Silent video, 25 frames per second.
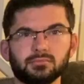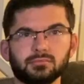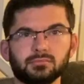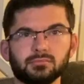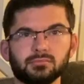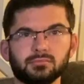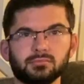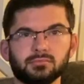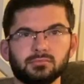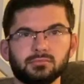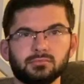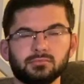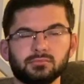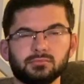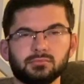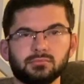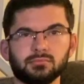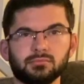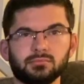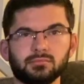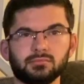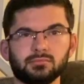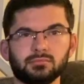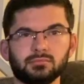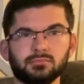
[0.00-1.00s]

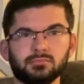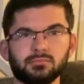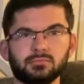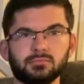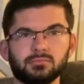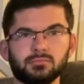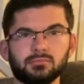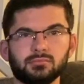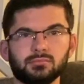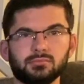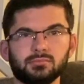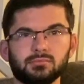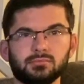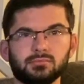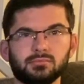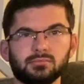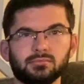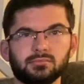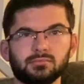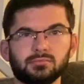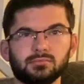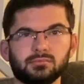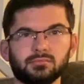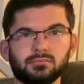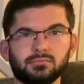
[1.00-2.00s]

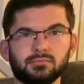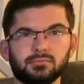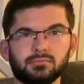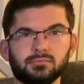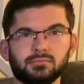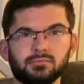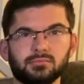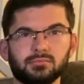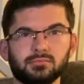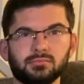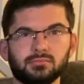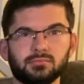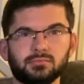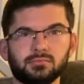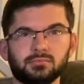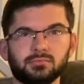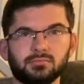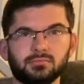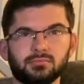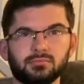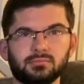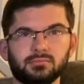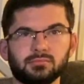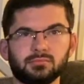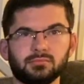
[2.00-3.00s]

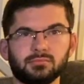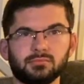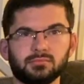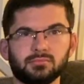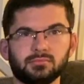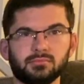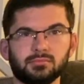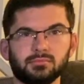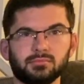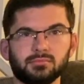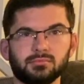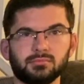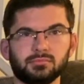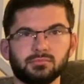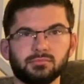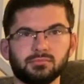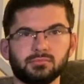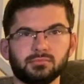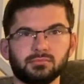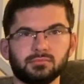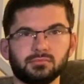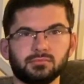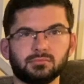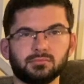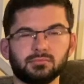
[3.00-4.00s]

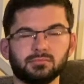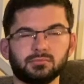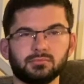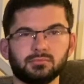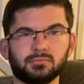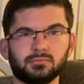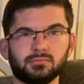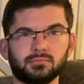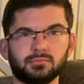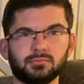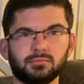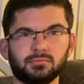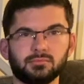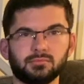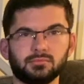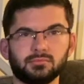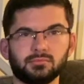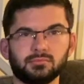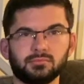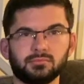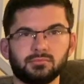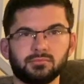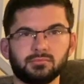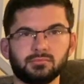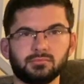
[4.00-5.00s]

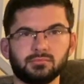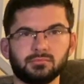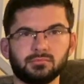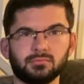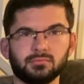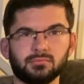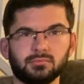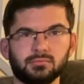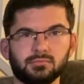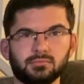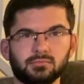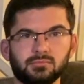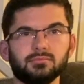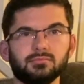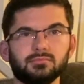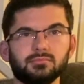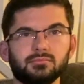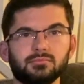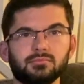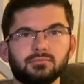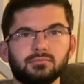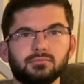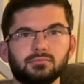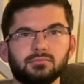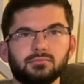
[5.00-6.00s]

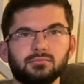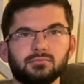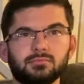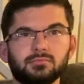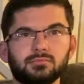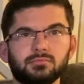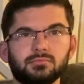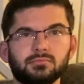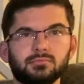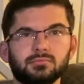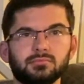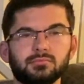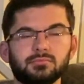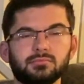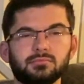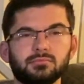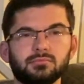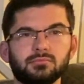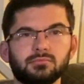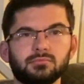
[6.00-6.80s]
The person shown says nothing.